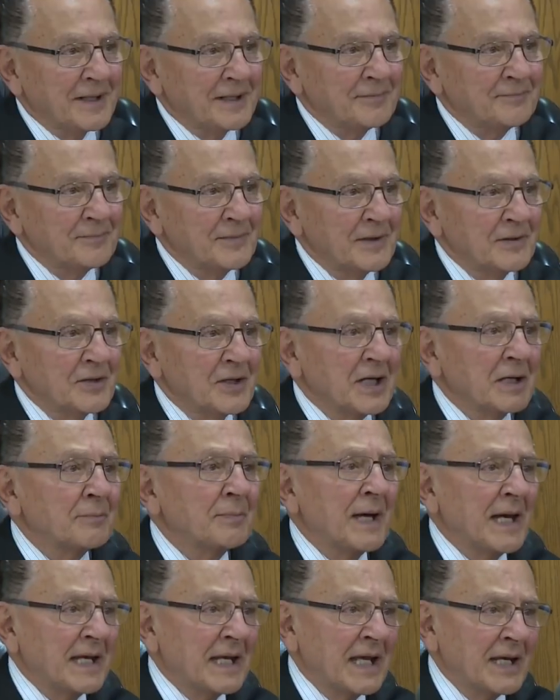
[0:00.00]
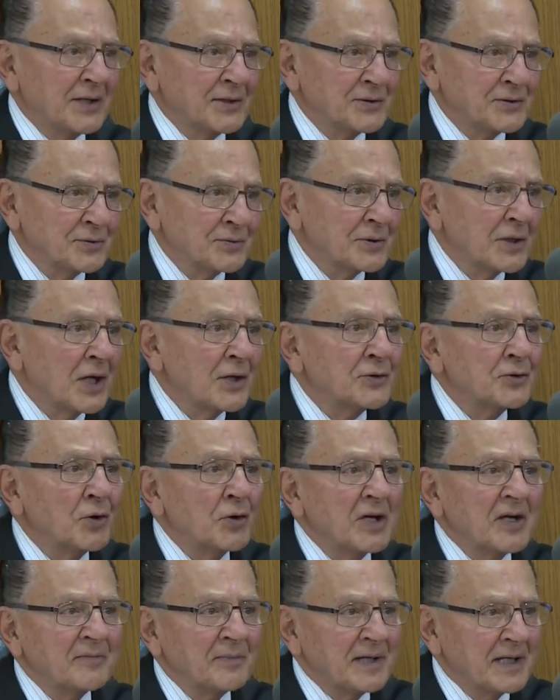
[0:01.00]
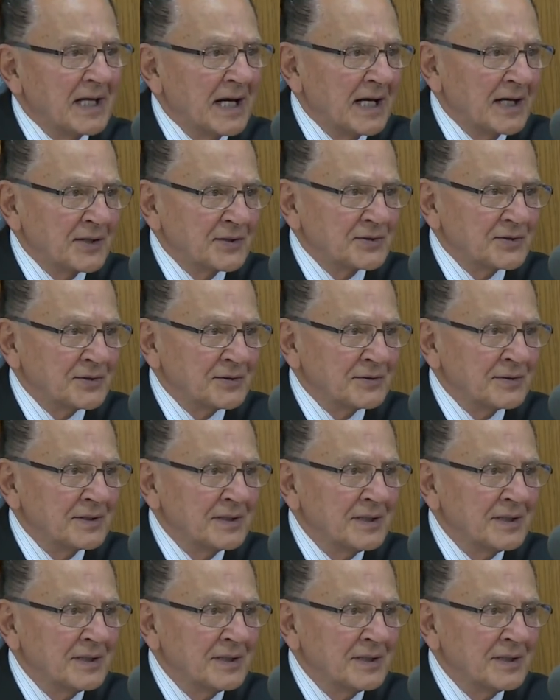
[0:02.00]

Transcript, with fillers: that it's Judge Caprio and he's trying to reason with her.